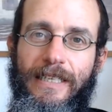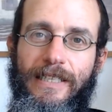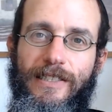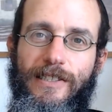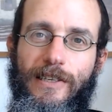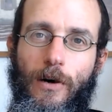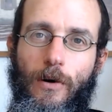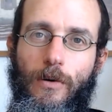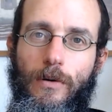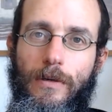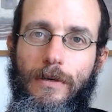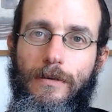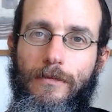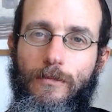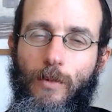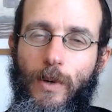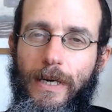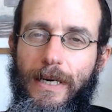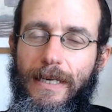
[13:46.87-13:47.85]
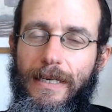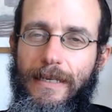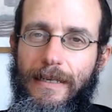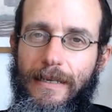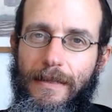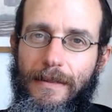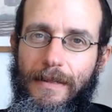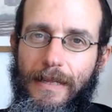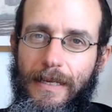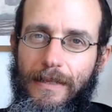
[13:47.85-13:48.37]
So when
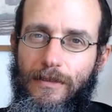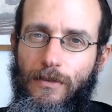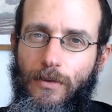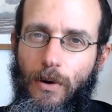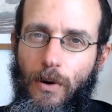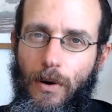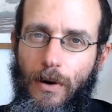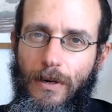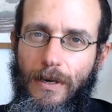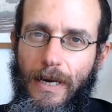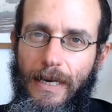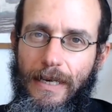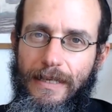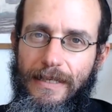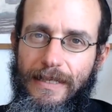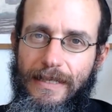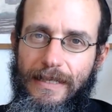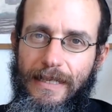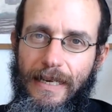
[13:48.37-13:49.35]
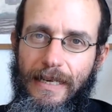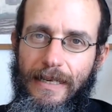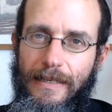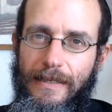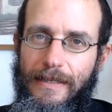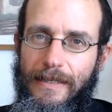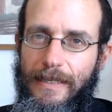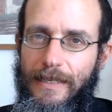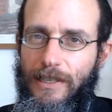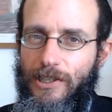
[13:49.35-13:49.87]
the Torah
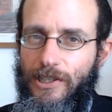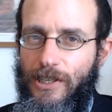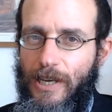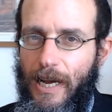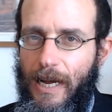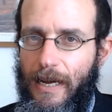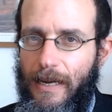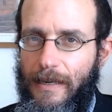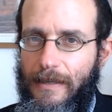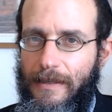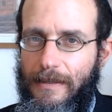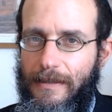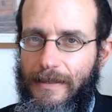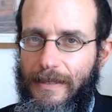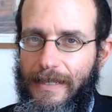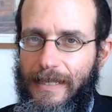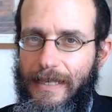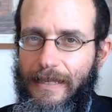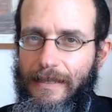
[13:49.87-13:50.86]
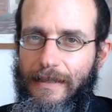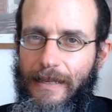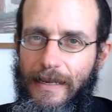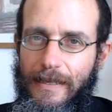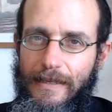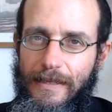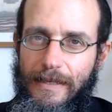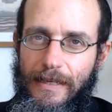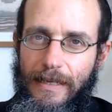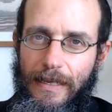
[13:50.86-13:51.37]
says Isha ki
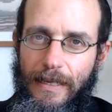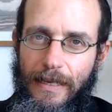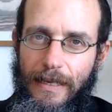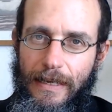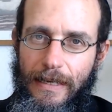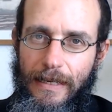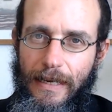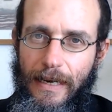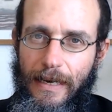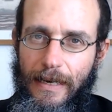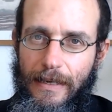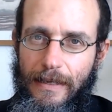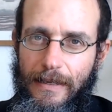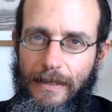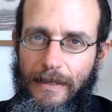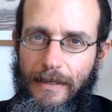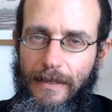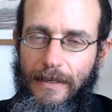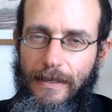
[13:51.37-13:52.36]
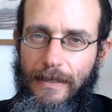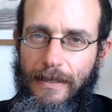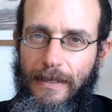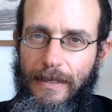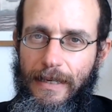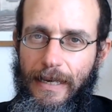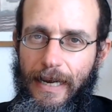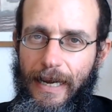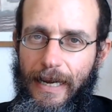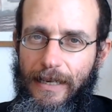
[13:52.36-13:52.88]
Tazria,
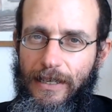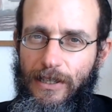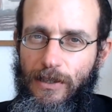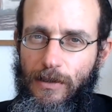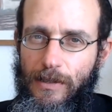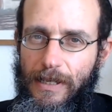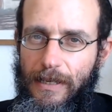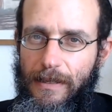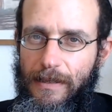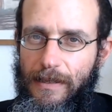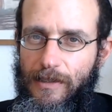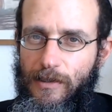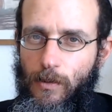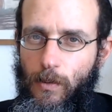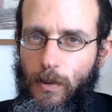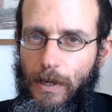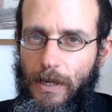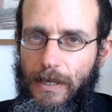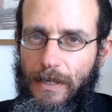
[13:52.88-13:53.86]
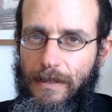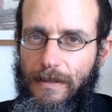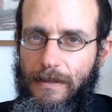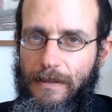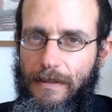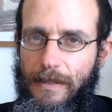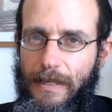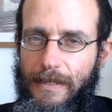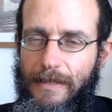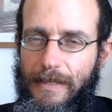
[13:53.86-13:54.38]
and using this word
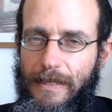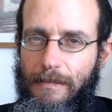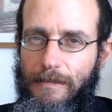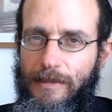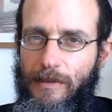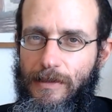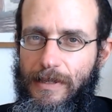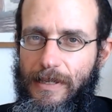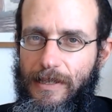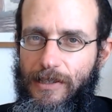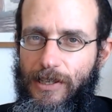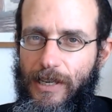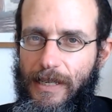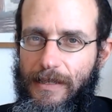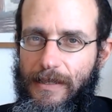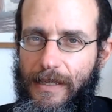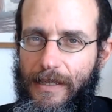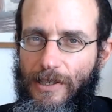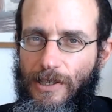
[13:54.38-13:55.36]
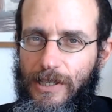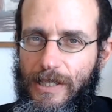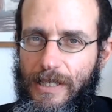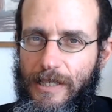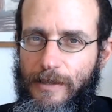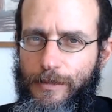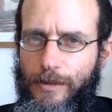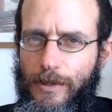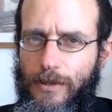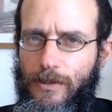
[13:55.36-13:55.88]
that seems to suggest that she
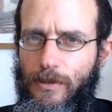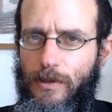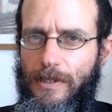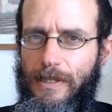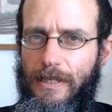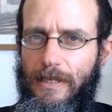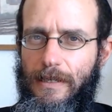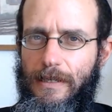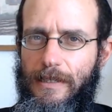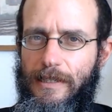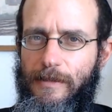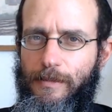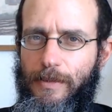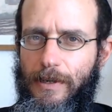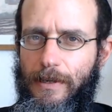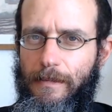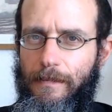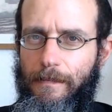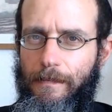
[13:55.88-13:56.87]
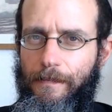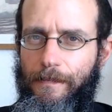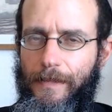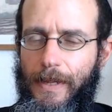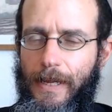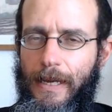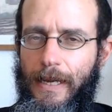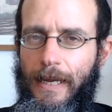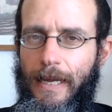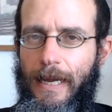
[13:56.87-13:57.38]
is producing a sperm,
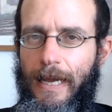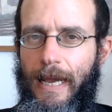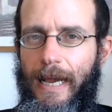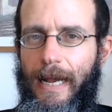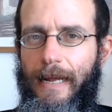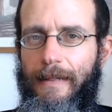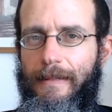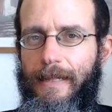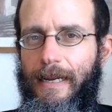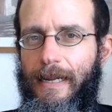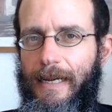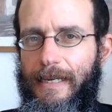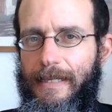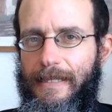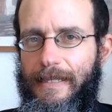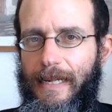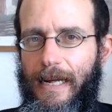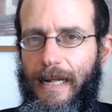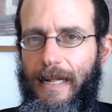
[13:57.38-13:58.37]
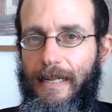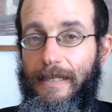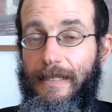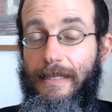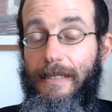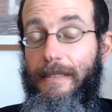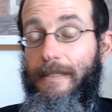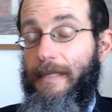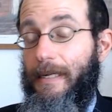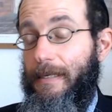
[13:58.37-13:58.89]
and then Chazal
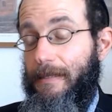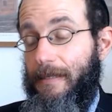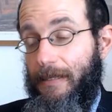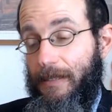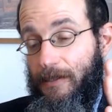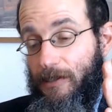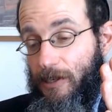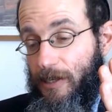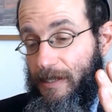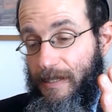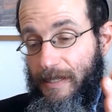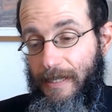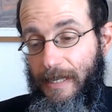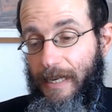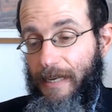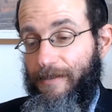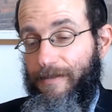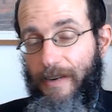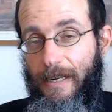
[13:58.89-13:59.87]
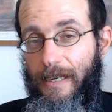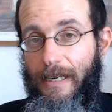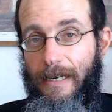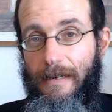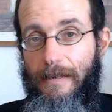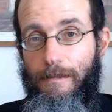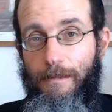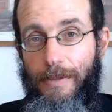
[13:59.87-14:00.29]
is just saying very